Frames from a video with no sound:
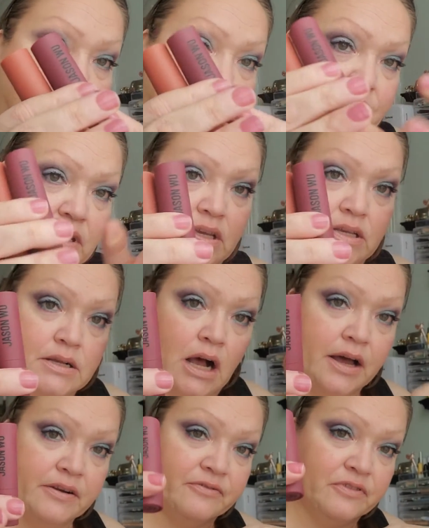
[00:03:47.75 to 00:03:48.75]
of his
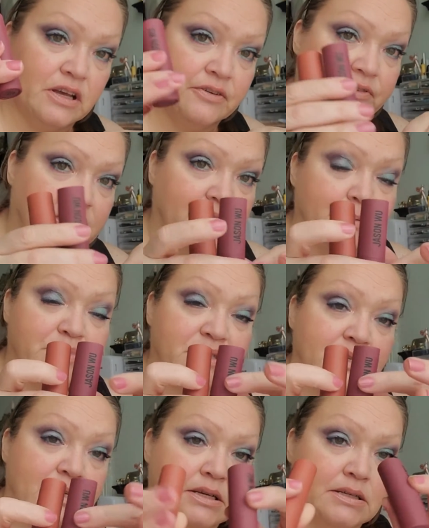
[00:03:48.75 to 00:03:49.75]
Hot Fluff
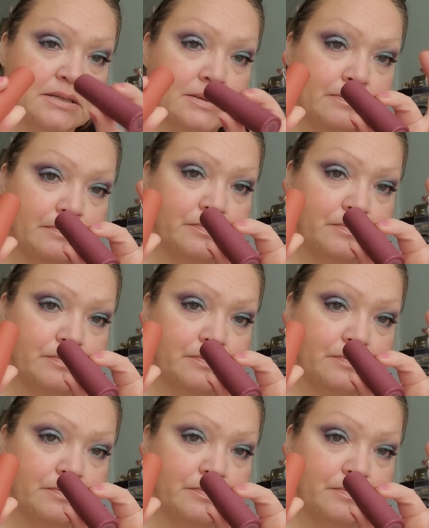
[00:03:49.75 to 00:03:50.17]
lipsticks.